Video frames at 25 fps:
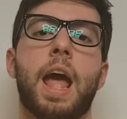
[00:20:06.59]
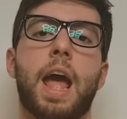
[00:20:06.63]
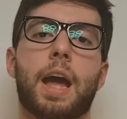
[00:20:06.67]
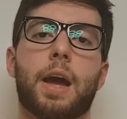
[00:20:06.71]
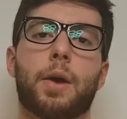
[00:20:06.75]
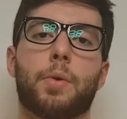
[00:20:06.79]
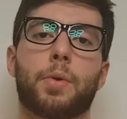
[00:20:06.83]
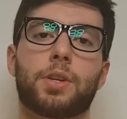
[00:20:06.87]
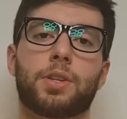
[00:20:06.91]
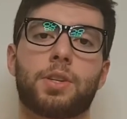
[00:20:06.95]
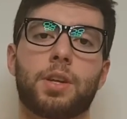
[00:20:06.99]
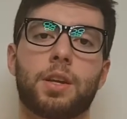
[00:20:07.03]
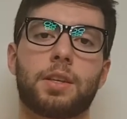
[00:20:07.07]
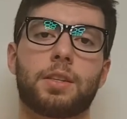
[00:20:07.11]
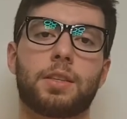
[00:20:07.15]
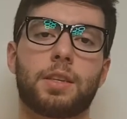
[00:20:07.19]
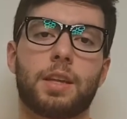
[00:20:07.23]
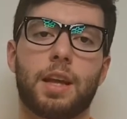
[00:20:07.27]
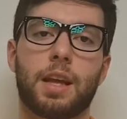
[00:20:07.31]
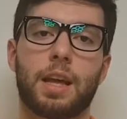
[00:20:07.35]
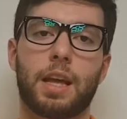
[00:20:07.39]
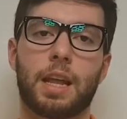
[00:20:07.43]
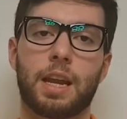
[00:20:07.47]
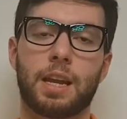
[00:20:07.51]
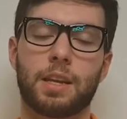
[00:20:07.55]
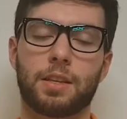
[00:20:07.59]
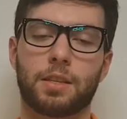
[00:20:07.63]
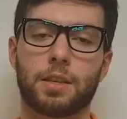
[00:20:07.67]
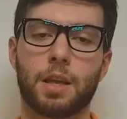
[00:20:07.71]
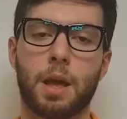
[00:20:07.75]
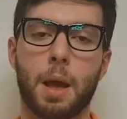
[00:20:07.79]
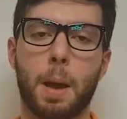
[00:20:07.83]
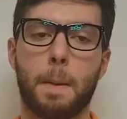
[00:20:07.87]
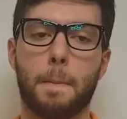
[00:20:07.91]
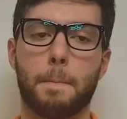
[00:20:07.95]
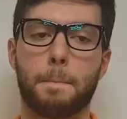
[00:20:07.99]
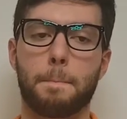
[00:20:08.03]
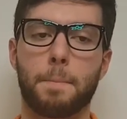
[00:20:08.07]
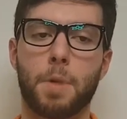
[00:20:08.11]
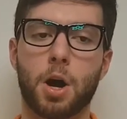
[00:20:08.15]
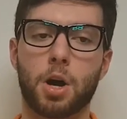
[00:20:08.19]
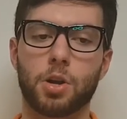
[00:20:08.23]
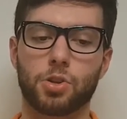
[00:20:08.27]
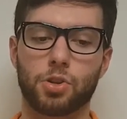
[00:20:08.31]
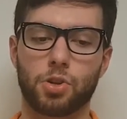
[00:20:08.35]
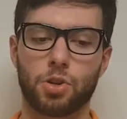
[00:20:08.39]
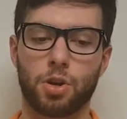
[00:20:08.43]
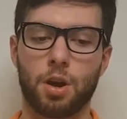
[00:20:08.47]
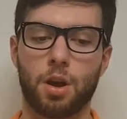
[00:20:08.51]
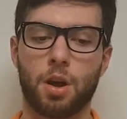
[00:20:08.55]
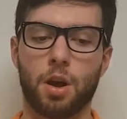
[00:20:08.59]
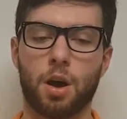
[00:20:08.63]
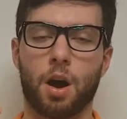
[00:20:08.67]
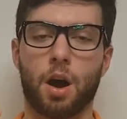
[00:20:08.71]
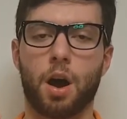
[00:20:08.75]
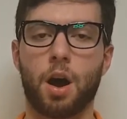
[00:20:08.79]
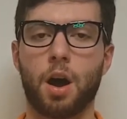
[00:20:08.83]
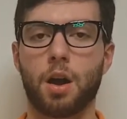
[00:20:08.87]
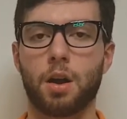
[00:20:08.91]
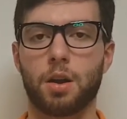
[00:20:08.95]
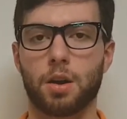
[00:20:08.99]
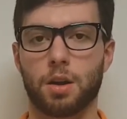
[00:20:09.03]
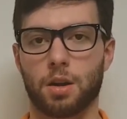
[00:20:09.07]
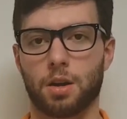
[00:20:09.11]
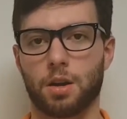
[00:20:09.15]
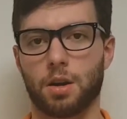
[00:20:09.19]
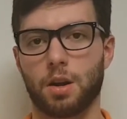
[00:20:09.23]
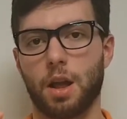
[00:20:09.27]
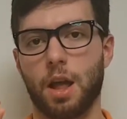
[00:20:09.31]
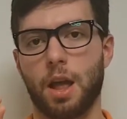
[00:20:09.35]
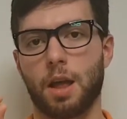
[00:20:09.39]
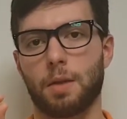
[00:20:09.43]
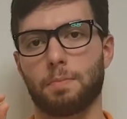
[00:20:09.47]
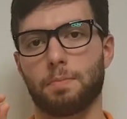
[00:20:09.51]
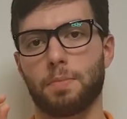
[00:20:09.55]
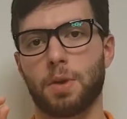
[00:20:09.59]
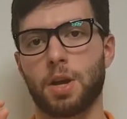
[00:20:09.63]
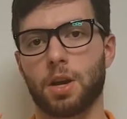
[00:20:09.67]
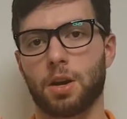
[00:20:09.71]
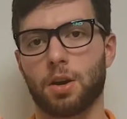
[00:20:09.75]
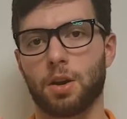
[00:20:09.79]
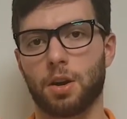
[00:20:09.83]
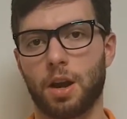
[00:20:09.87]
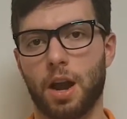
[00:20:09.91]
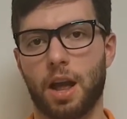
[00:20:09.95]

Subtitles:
which is it is much harder and bigger,